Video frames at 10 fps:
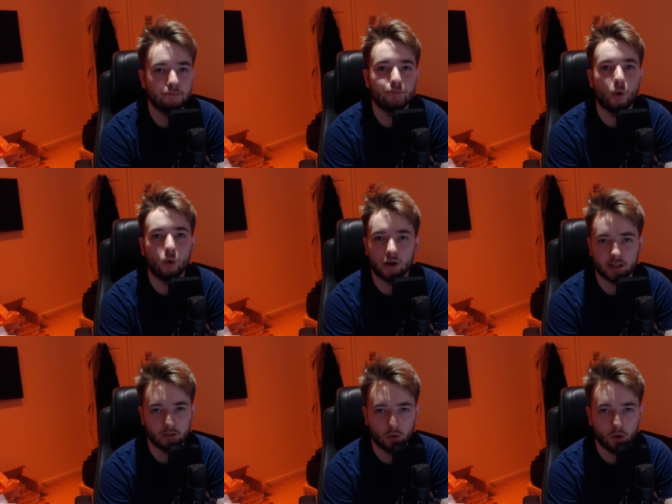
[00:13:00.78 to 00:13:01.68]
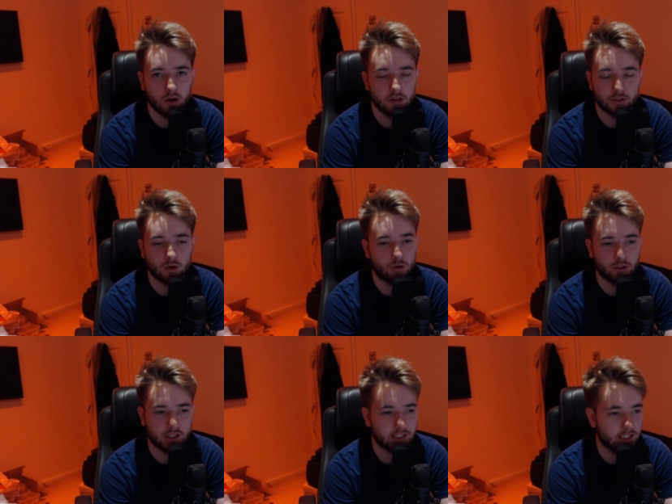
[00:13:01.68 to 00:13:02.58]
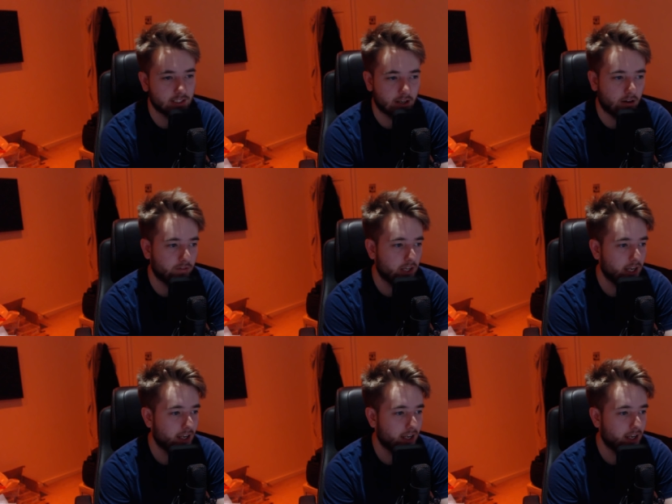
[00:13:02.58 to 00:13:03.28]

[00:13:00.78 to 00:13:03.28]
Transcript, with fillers: It's boring lore that contradicts itself.